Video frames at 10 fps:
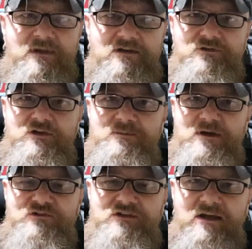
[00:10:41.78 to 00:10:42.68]
if you can
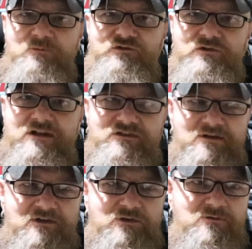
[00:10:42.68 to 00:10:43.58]
imagine that. I'm sure that's
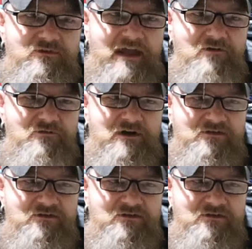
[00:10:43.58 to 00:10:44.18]
something to do with the alpha